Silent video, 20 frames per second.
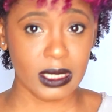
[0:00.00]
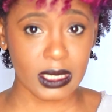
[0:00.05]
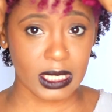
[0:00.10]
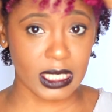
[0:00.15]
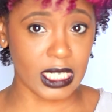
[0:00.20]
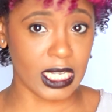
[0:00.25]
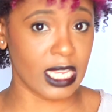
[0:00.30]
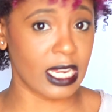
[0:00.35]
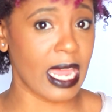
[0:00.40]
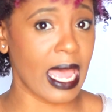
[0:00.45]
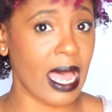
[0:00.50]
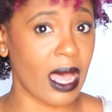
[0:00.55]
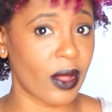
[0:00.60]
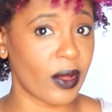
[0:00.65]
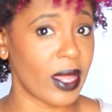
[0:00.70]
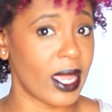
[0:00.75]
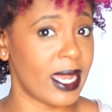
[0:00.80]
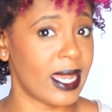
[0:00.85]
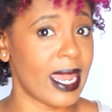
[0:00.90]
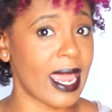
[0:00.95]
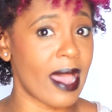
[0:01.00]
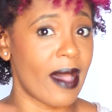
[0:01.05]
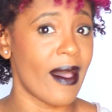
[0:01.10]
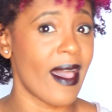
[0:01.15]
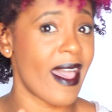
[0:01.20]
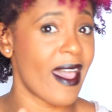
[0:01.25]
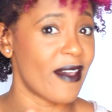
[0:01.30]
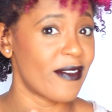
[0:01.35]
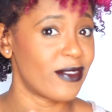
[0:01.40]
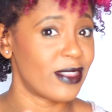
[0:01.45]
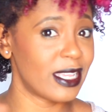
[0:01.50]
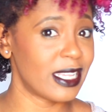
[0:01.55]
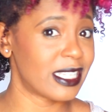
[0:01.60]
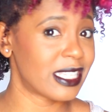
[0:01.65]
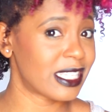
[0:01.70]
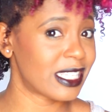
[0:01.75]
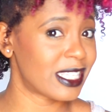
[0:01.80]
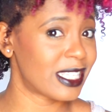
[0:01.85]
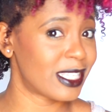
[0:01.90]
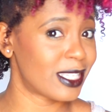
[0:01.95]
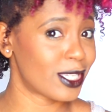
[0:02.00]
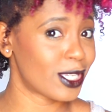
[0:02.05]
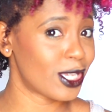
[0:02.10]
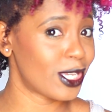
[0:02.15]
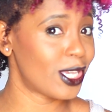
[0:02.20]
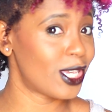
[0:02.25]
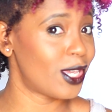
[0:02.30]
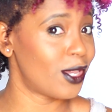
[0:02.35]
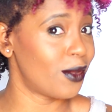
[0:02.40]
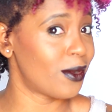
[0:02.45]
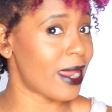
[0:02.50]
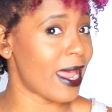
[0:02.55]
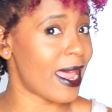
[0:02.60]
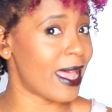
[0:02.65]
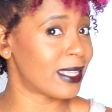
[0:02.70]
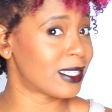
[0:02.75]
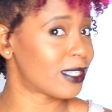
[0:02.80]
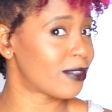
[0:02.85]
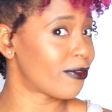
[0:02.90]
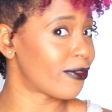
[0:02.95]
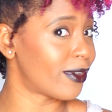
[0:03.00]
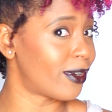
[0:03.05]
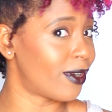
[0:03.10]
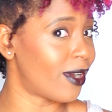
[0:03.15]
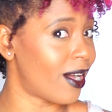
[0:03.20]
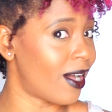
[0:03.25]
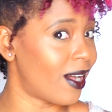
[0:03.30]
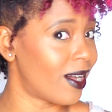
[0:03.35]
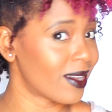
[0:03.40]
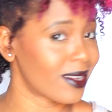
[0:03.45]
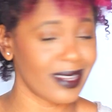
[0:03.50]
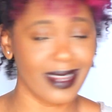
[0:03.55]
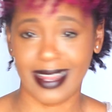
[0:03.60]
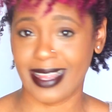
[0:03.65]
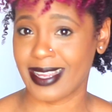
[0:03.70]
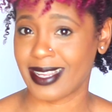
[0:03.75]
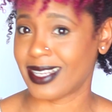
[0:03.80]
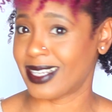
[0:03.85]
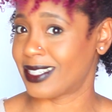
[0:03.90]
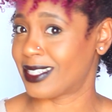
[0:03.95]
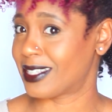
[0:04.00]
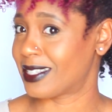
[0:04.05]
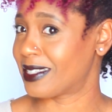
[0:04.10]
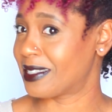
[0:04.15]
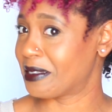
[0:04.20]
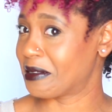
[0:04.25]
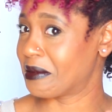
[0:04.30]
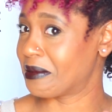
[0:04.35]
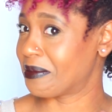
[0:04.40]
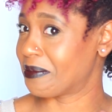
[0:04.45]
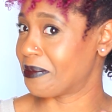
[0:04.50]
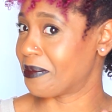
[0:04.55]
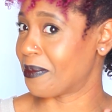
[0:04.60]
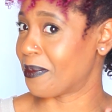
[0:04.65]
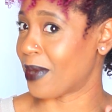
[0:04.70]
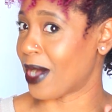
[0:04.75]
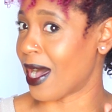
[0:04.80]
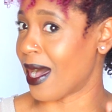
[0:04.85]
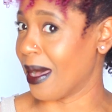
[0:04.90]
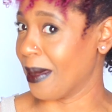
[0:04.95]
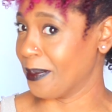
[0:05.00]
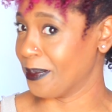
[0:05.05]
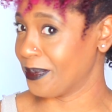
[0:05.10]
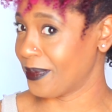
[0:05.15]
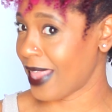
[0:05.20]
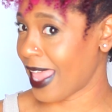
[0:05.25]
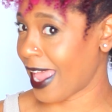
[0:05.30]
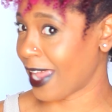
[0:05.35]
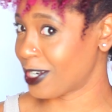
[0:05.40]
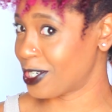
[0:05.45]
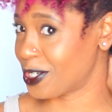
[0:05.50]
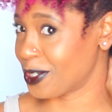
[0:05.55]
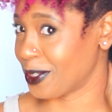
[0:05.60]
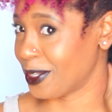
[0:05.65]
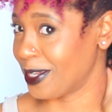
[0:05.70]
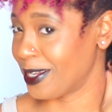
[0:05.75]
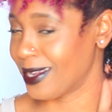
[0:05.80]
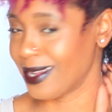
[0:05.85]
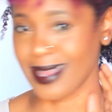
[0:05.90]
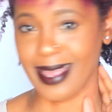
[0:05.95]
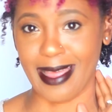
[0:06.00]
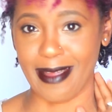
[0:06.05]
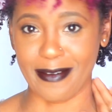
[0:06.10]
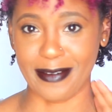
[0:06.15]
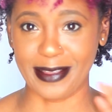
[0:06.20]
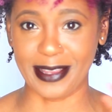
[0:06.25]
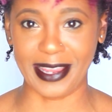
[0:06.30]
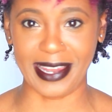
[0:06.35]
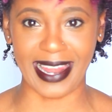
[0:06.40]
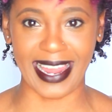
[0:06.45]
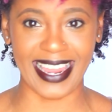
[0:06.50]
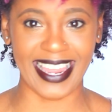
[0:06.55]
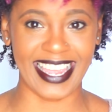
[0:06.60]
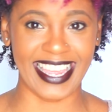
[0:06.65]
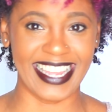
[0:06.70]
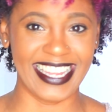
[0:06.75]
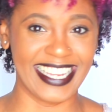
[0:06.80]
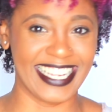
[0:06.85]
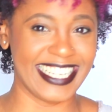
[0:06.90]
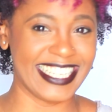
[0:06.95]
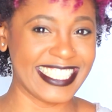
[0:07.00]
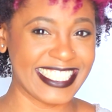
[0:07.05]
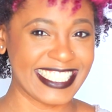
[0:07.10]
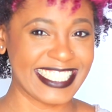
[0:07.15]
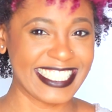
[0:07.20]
Took it out, and now I have this cute ass fro hawk. Like, it's bomb, actually. I really like it.